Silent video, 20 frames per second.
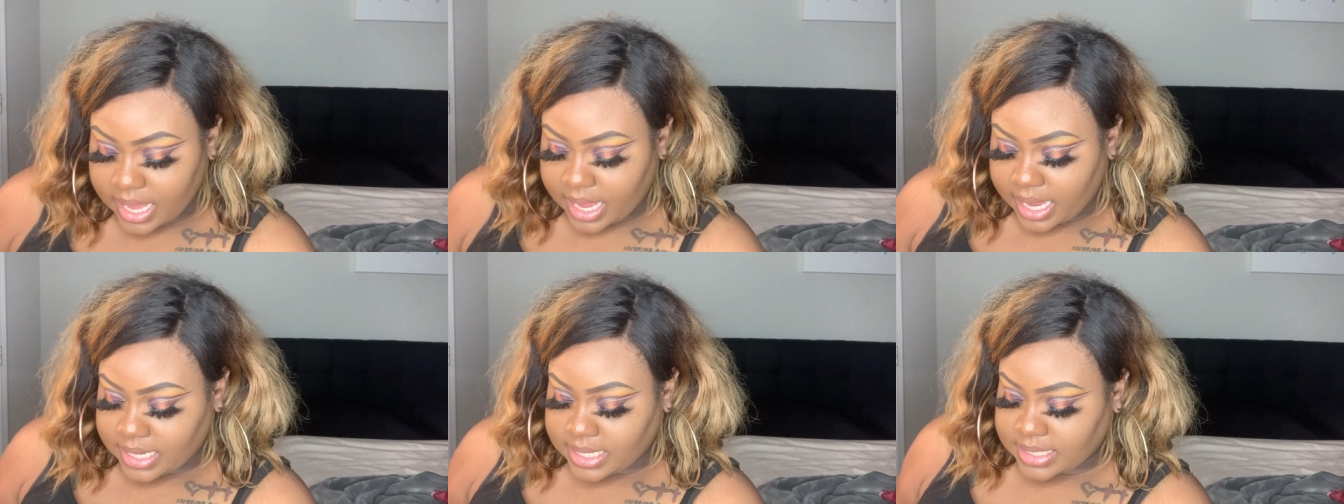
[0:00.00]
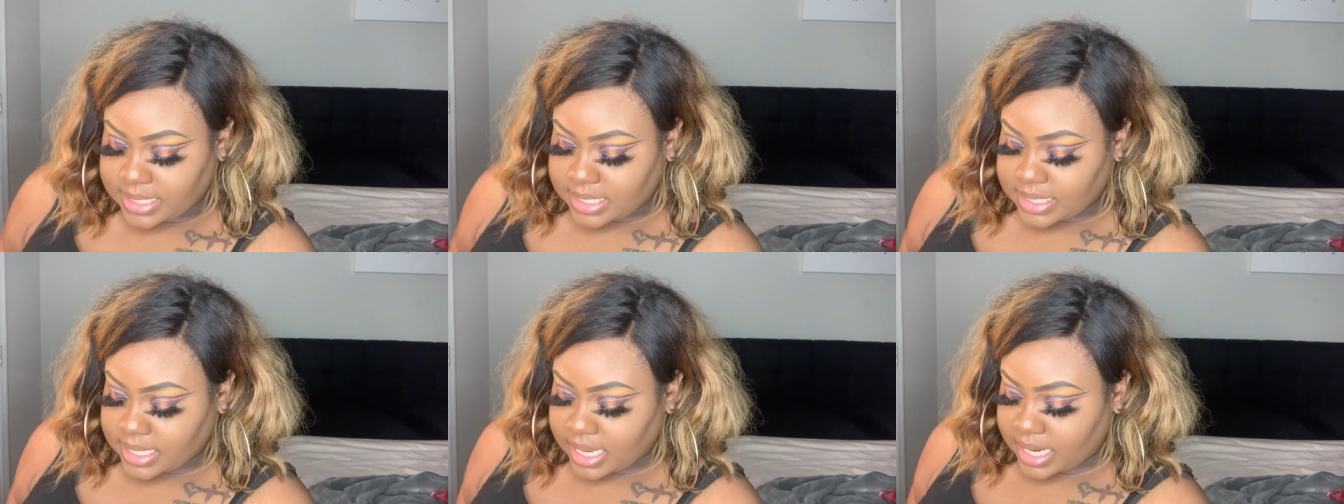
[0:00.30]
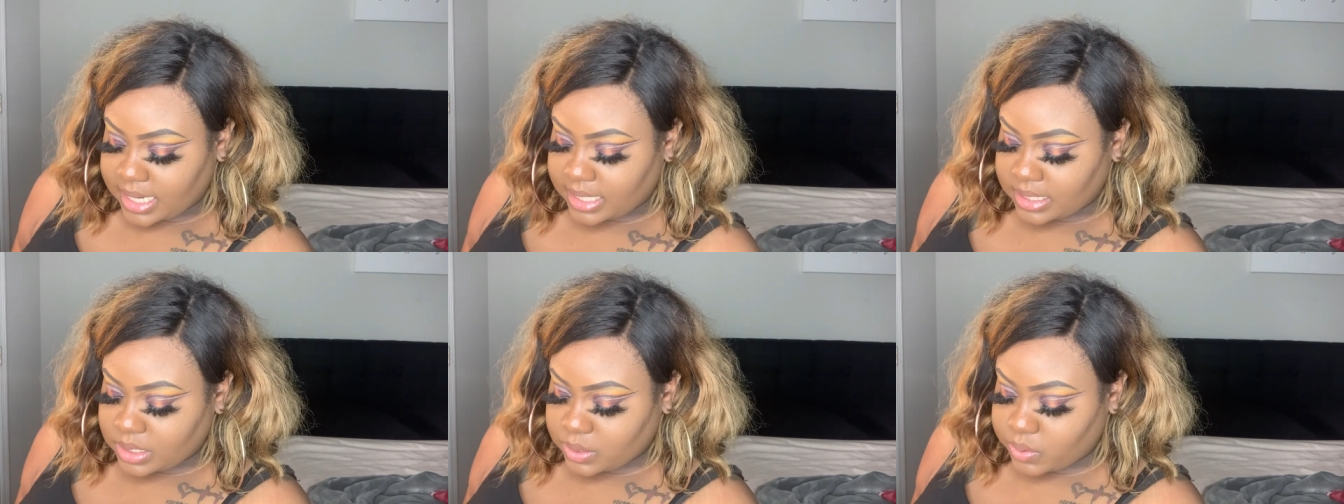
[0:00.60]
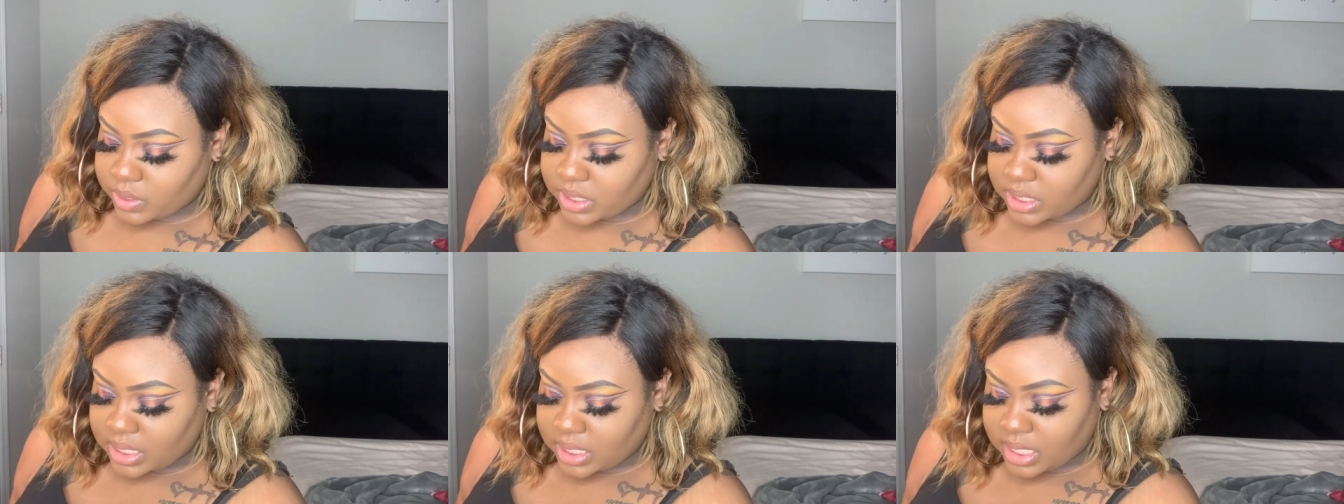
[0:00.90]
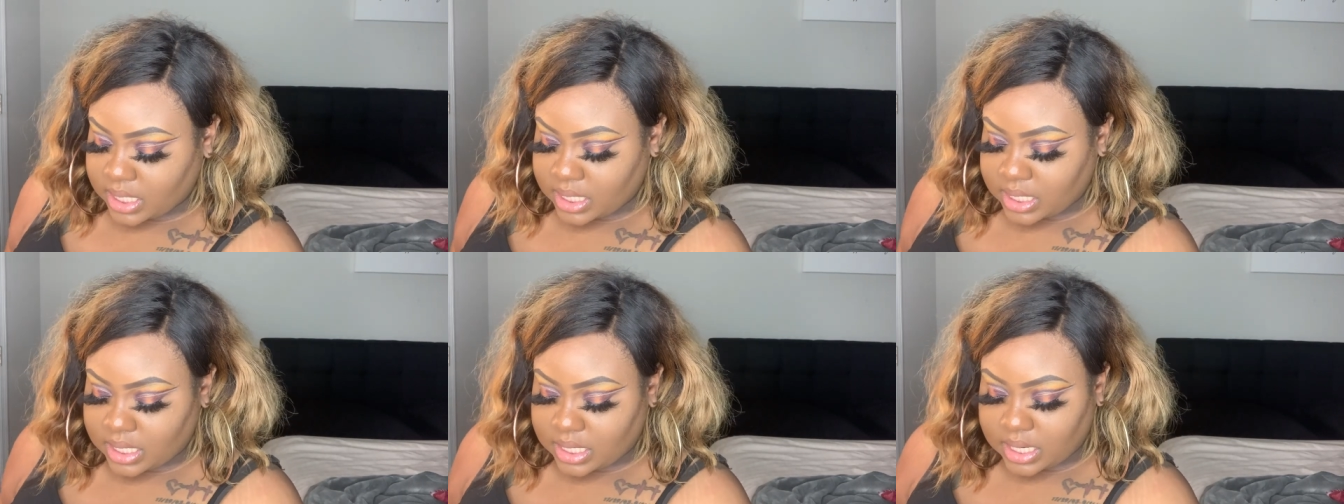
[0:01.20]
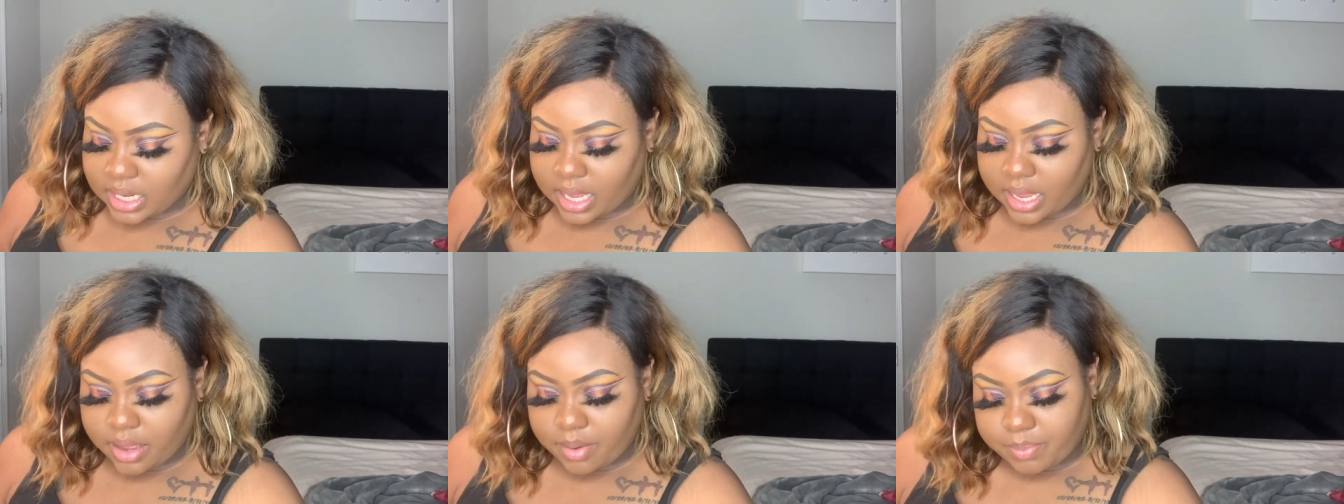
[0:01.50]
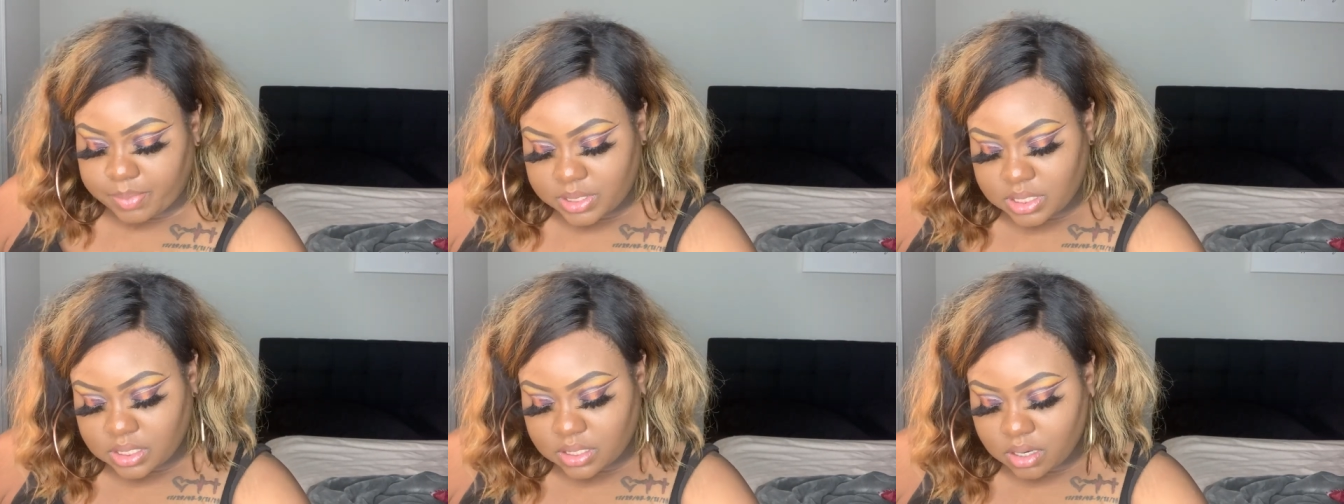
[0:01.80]
And this is kind of towards the end of the
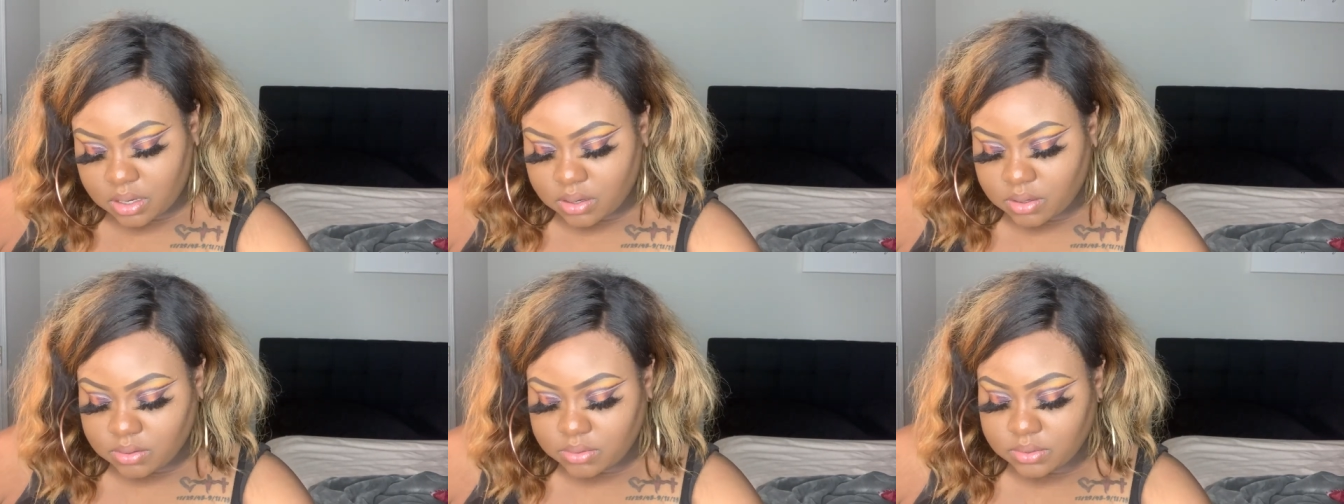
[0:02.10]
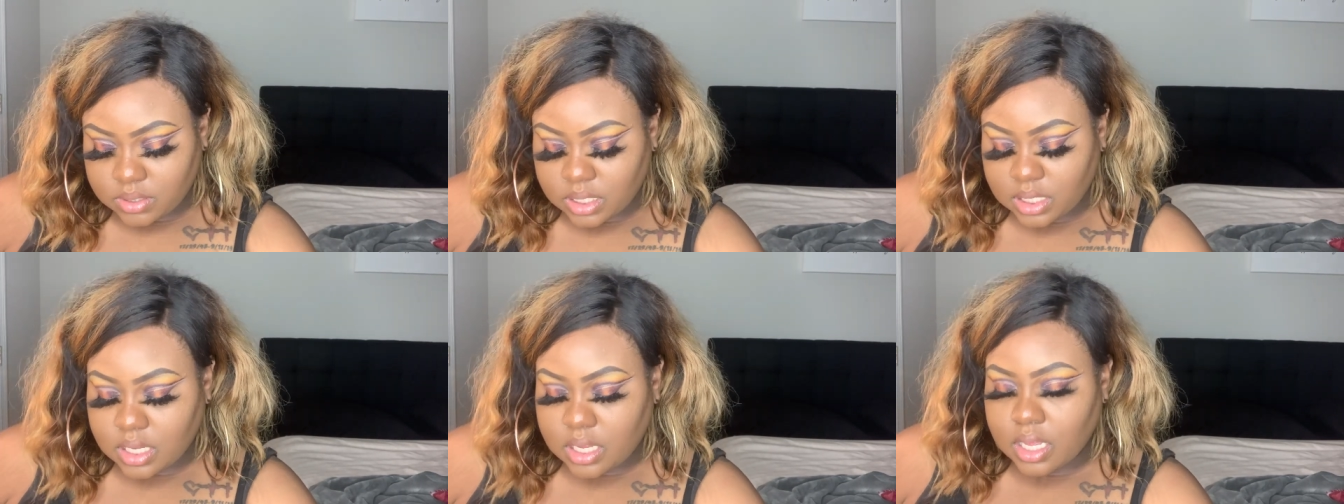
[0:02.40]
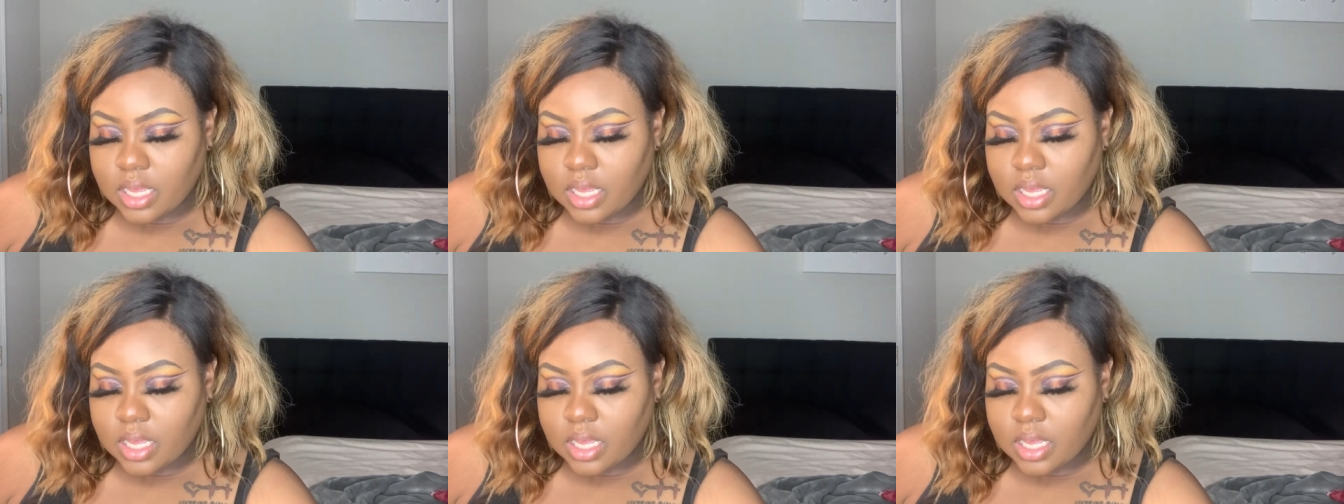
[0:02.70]
episode.